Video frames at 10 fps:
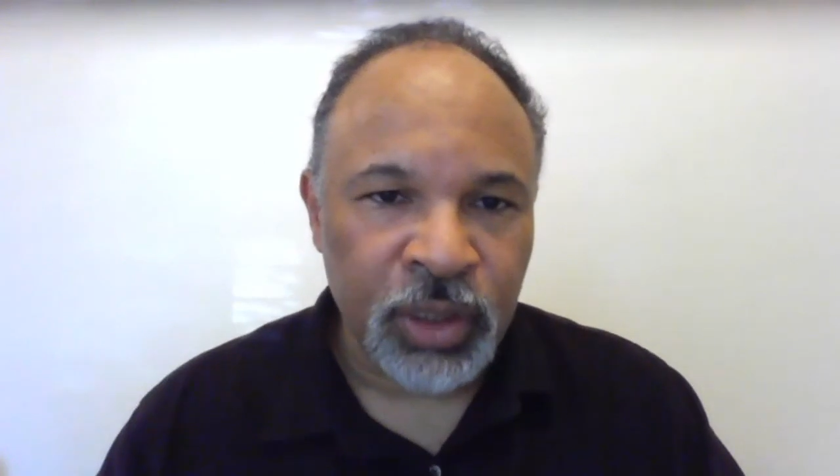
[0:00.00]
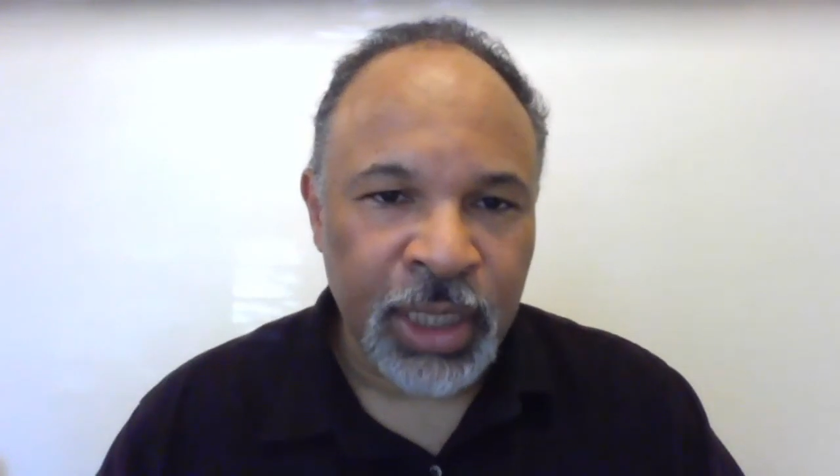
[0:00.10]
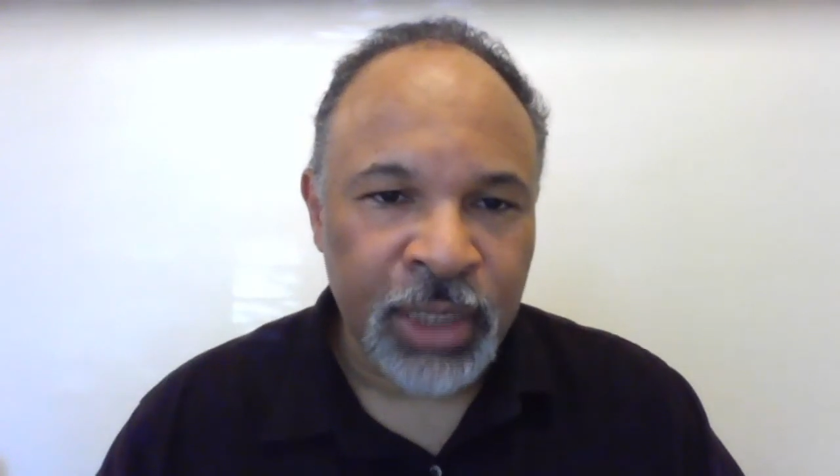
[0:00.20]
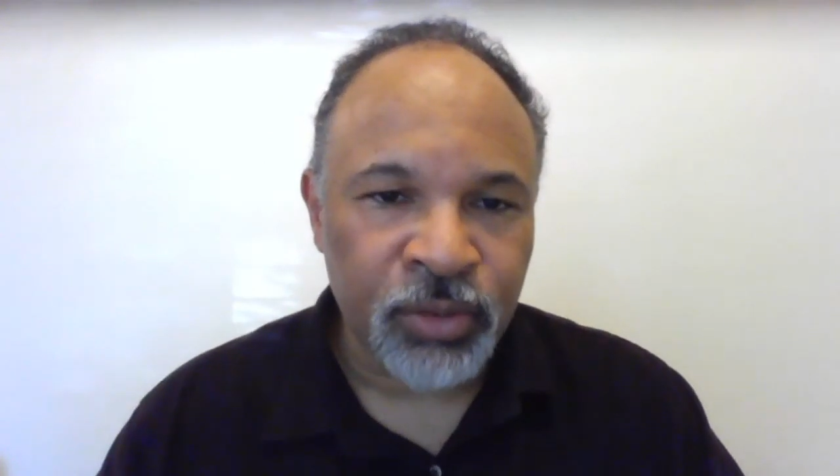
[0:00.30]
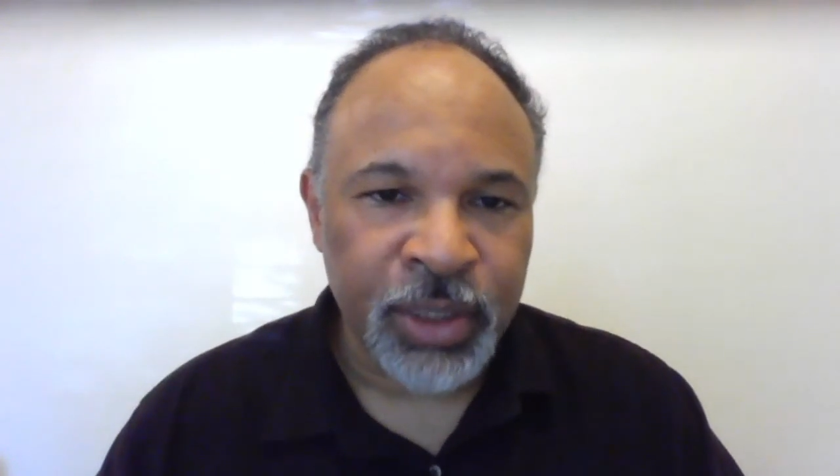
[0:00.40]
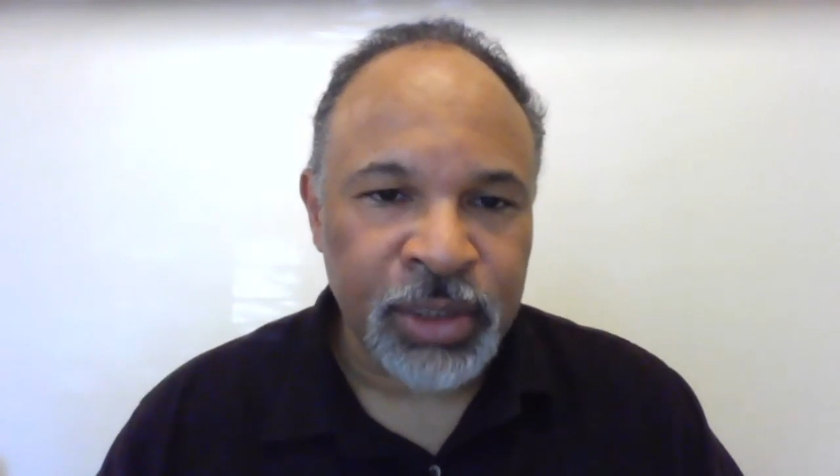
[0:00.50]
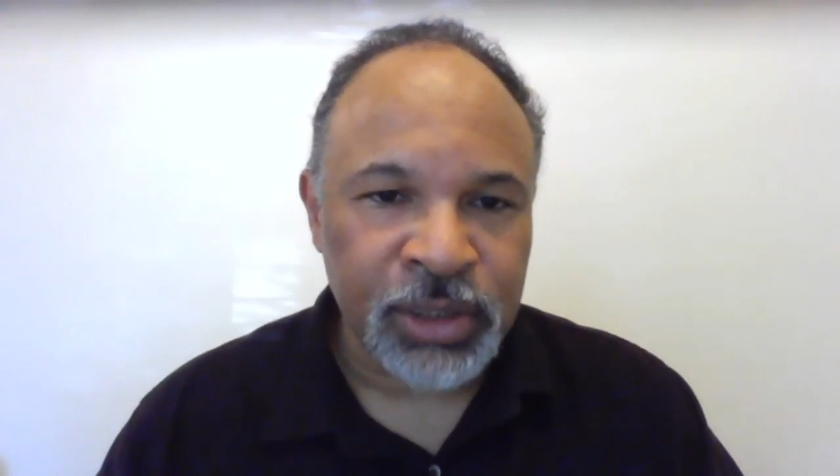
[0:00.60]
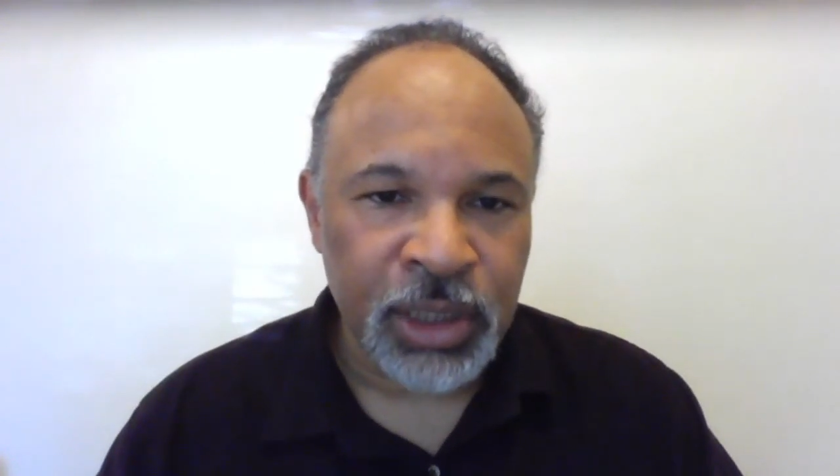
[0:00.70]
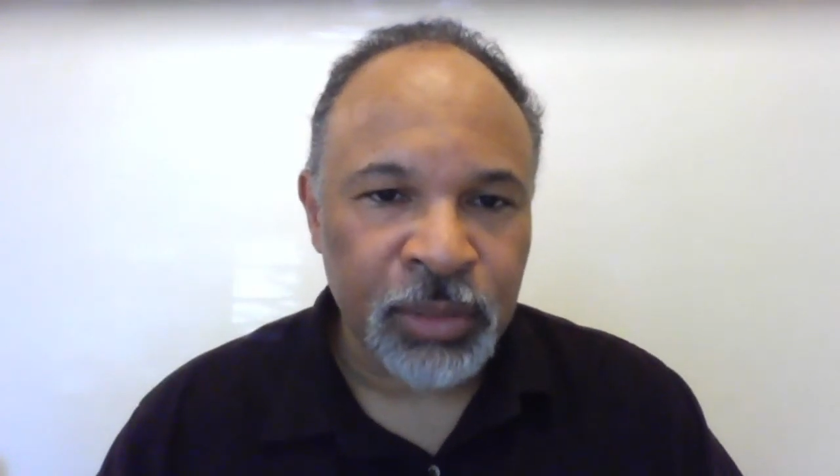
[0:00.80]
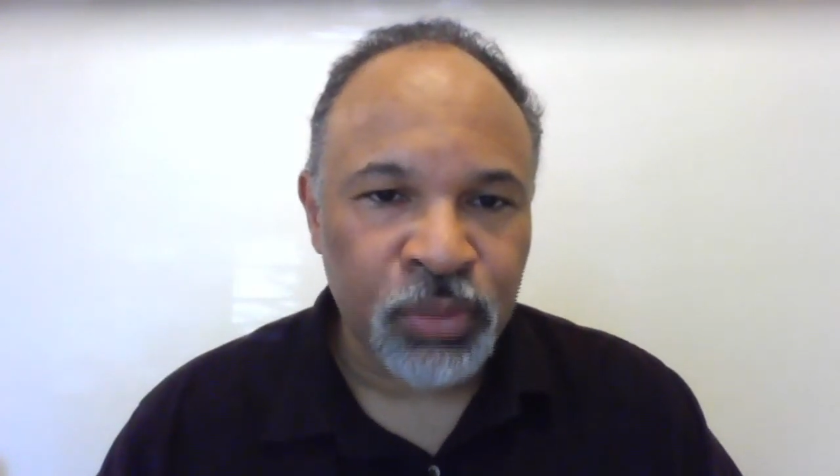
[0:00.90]
late great
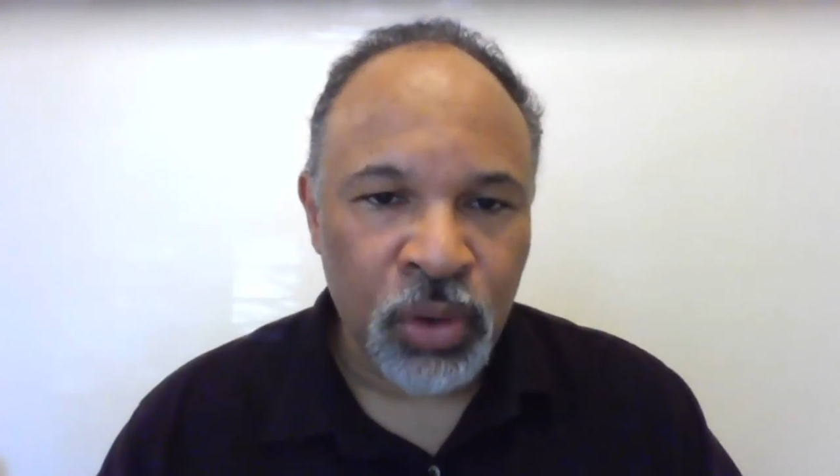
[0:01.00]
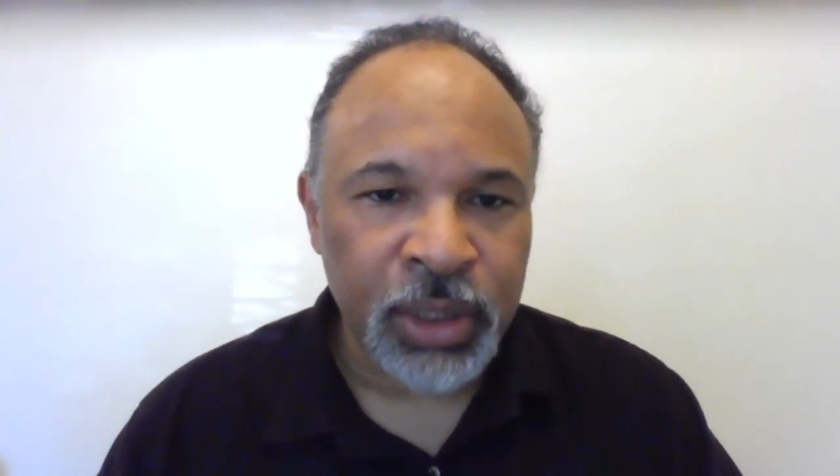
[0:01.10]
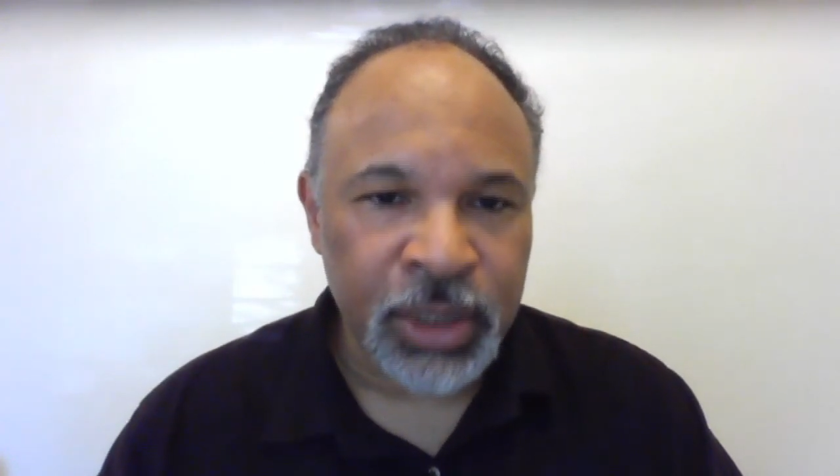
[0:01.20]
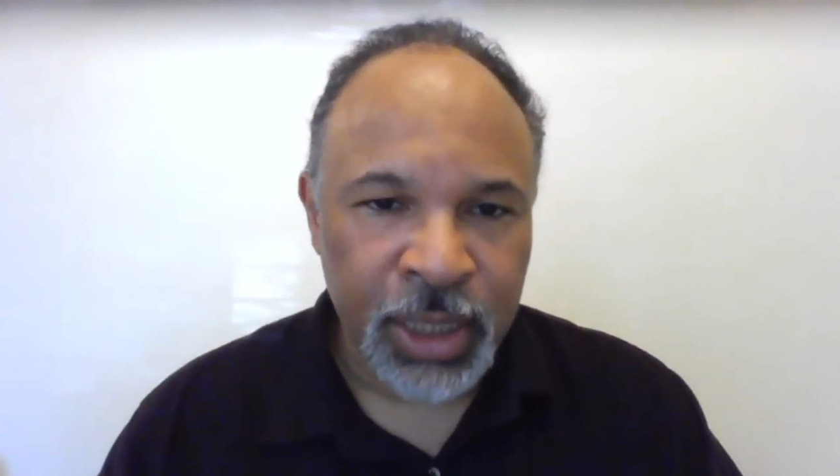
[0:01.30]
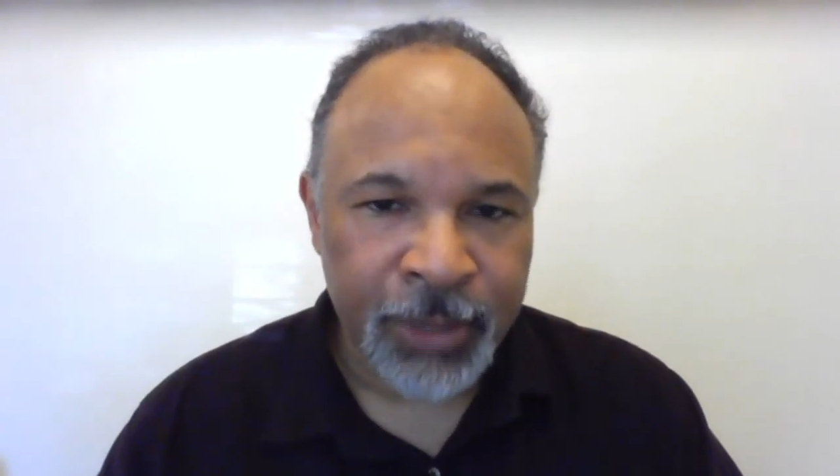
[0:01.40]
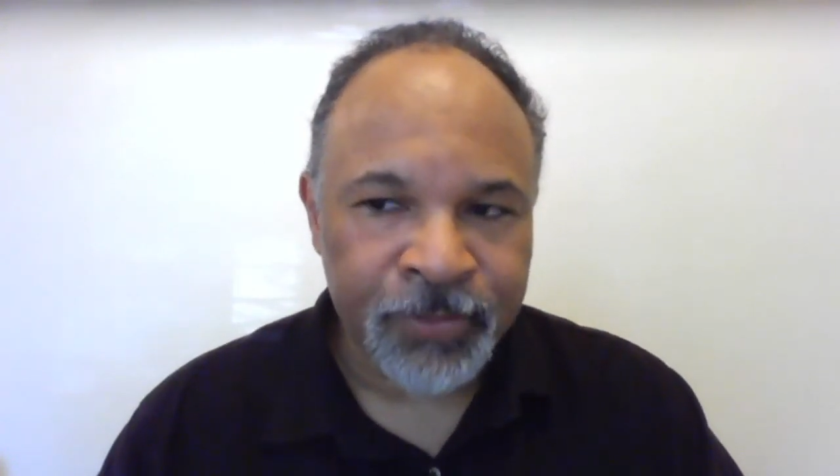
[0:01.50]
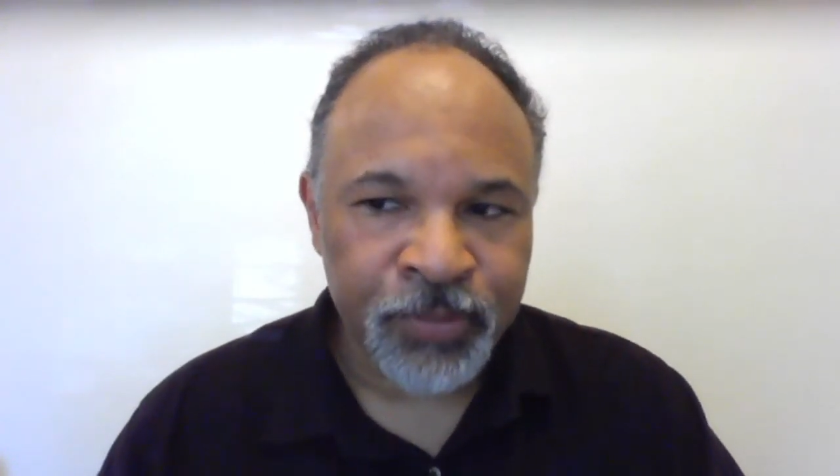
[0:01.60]
Sidney Poitier.